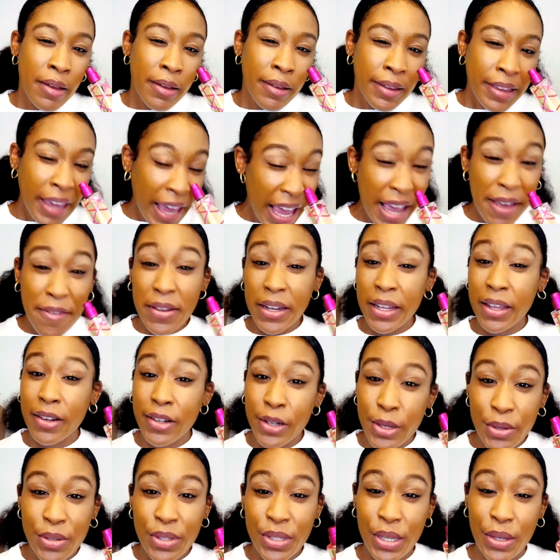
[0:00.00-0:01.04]

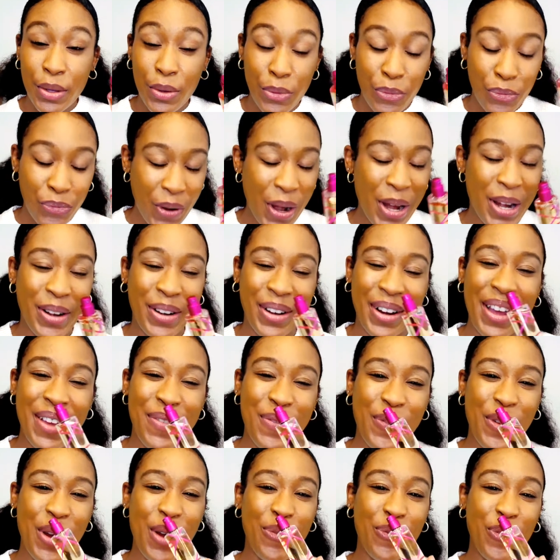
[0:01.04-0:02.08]
cavity-inducing
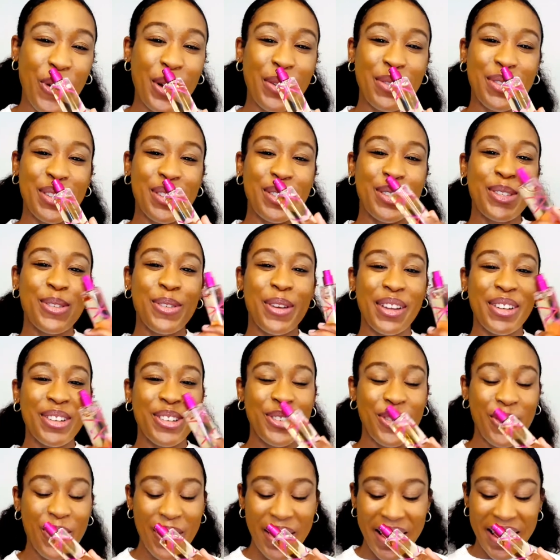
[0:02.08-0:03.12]
fragrances to
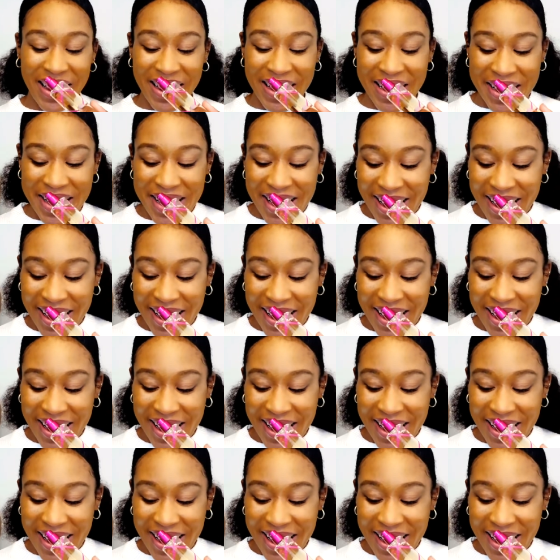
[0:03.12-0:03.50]
enjoy